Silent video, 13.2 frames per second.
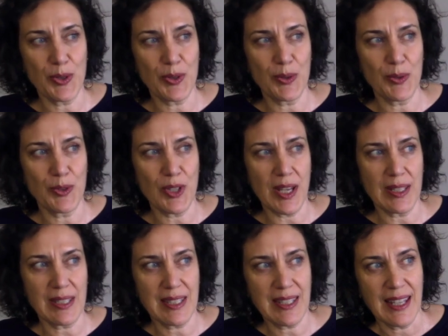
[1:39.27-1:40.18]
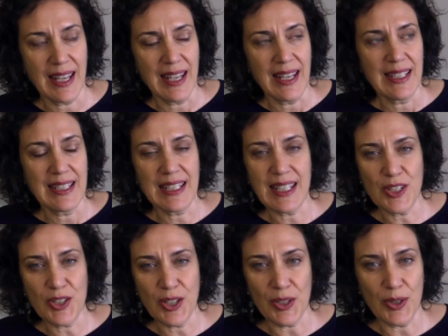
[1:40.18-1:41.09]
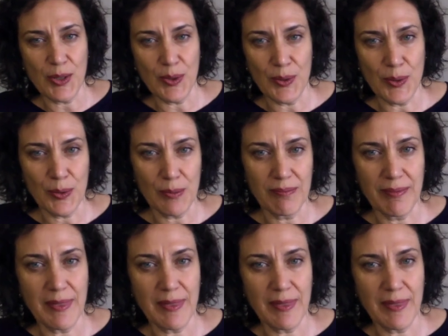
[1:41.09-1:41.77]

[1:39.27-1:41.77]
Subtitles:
to just teaching you.